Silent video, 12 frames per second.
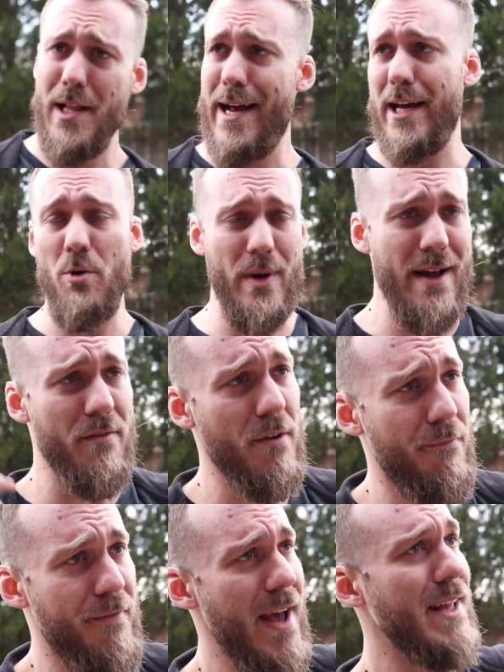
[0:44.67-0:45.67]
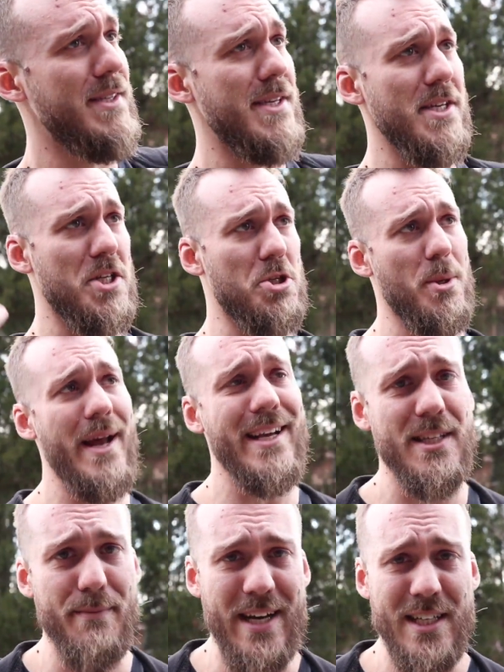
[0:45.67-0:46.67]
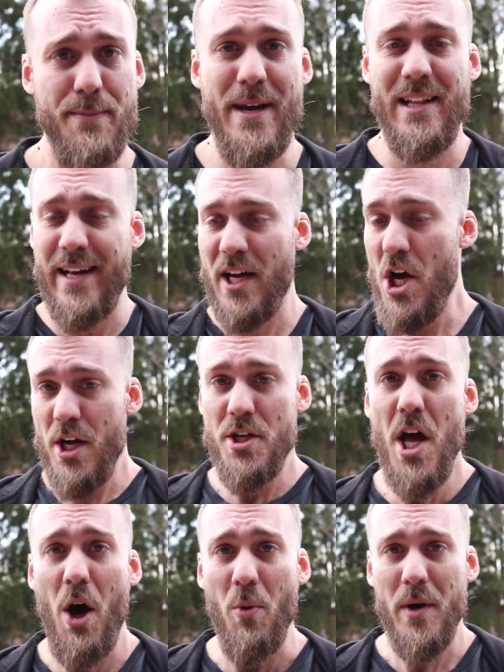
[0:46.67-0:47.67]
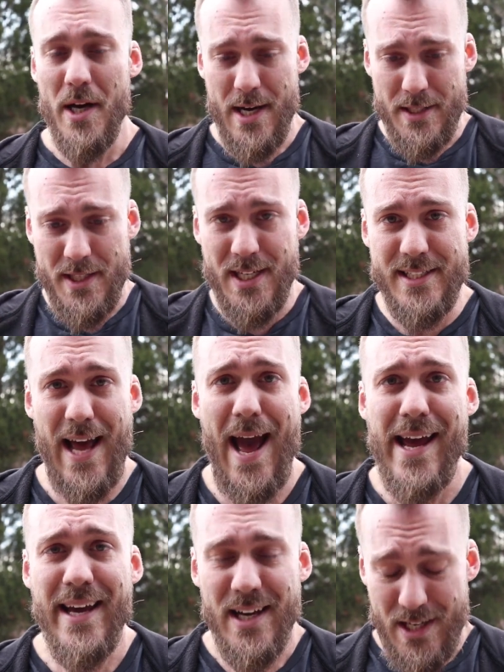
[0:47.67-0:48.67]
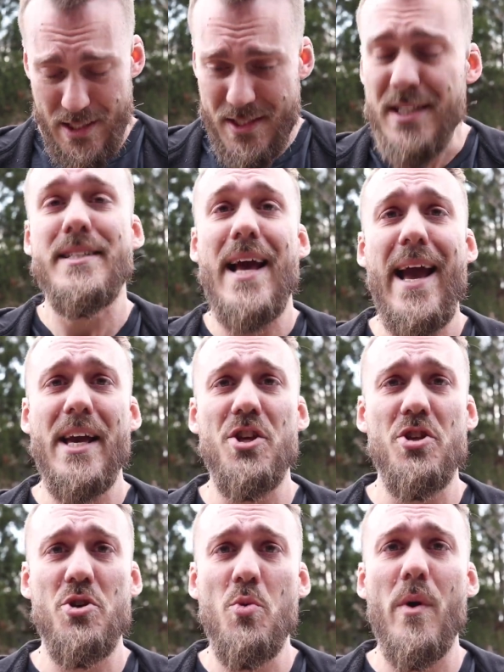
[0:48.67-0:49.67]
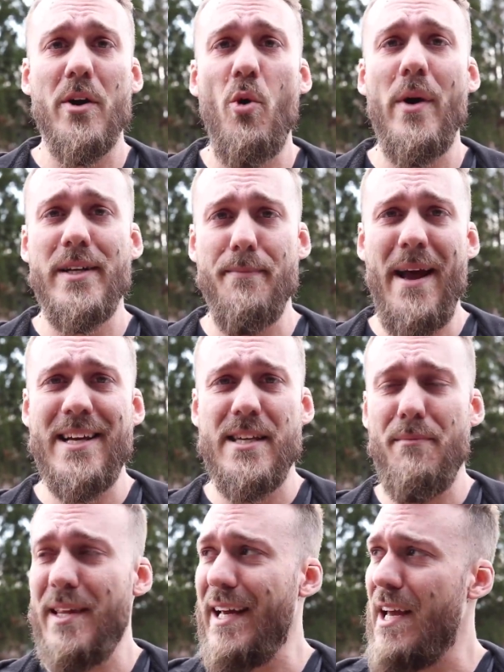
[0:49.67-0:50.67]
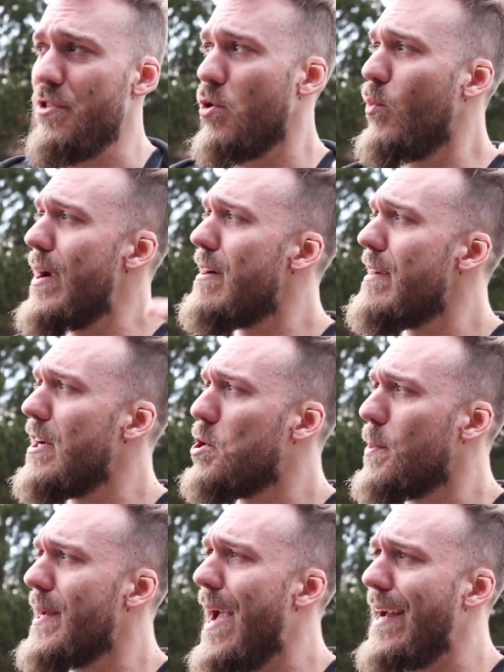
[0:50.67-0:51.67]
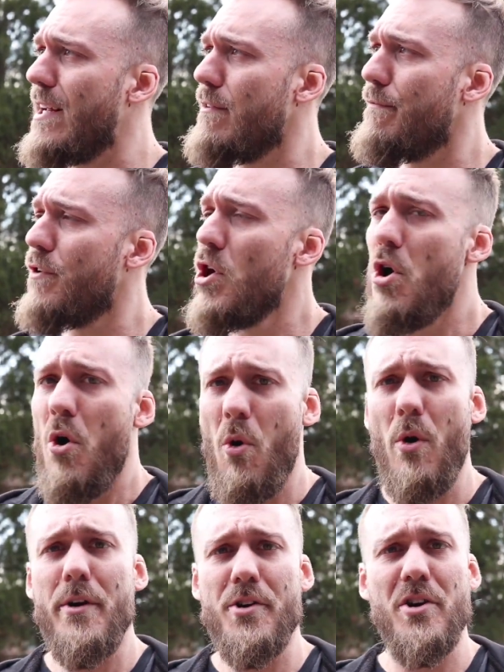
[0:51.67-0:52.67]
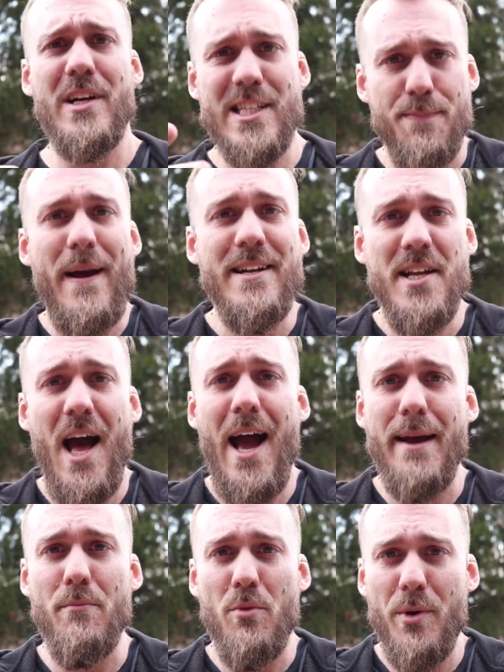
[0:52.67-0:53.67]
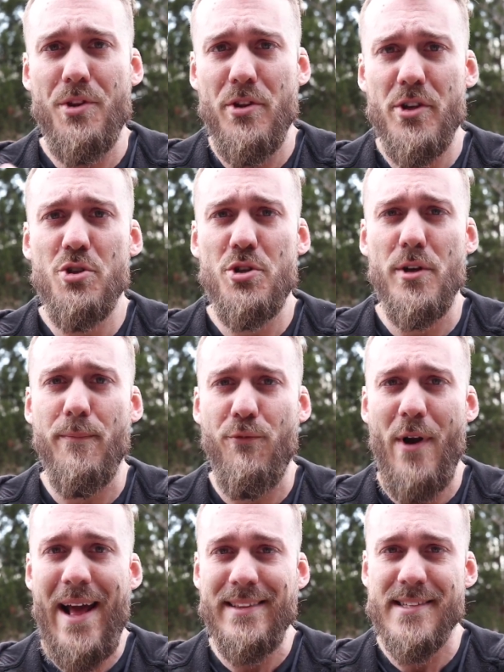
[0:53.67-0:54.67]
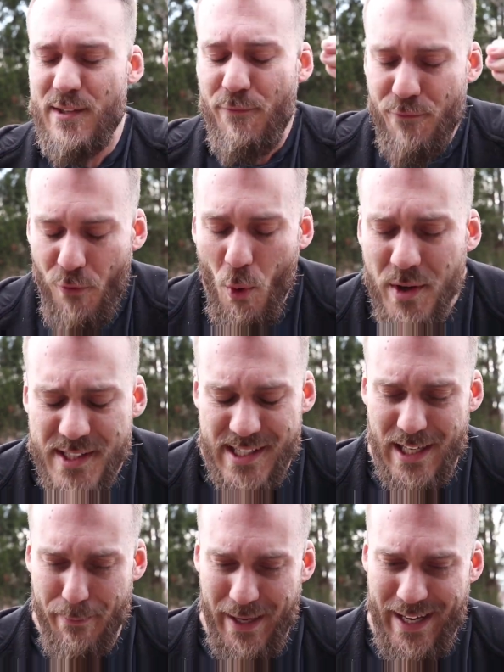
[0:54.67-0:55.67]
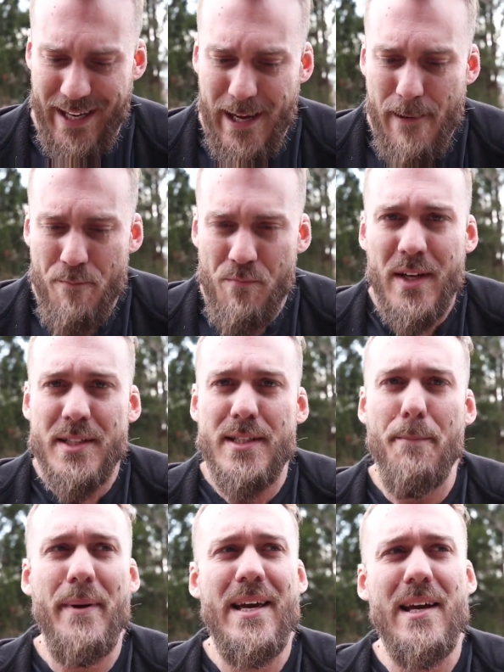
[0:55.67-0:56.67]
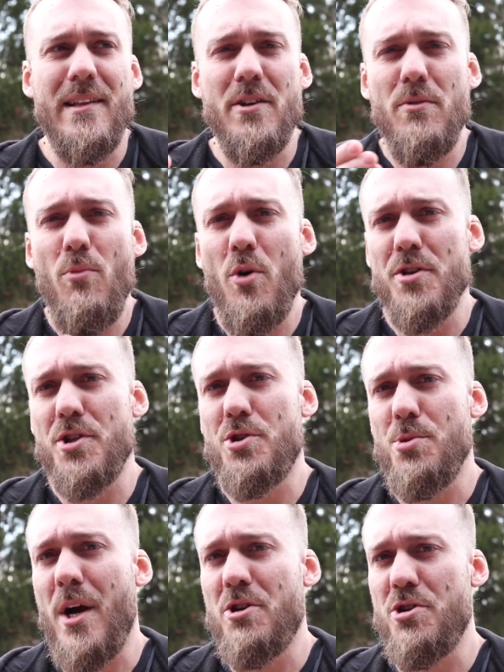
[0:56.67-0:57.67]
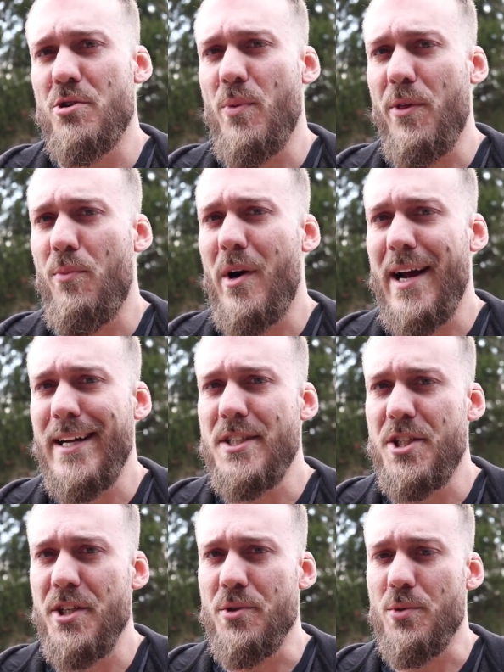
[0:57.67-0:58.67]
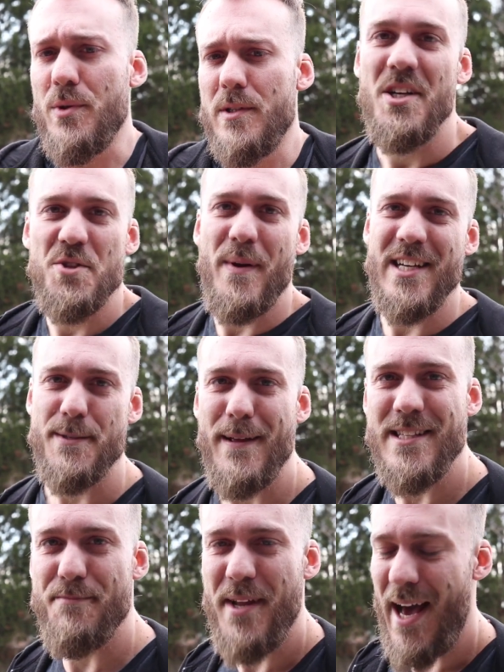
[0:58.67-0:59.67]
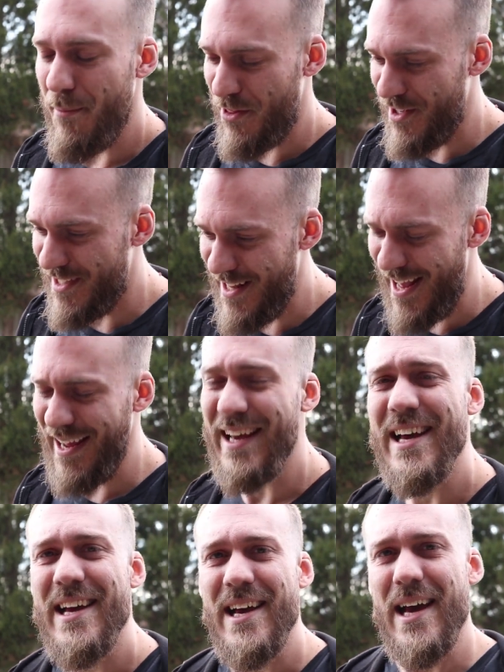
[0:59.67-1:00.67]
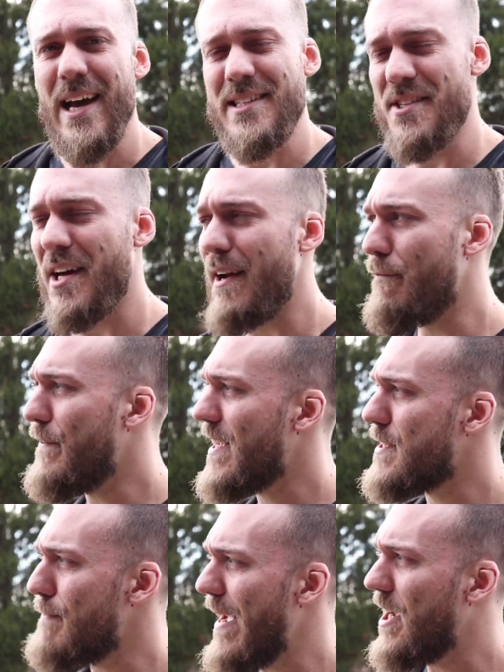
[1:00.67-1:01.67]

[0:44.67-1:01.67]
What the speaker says: like it, whenever fancy strikes me, to being like, no, today you are going to make something either weird and creative or you're gonna spend time with your YouTube friends. Forcing me to be a little more structured with what I do. Just wanted to spend some time with you today. I still gotta fix my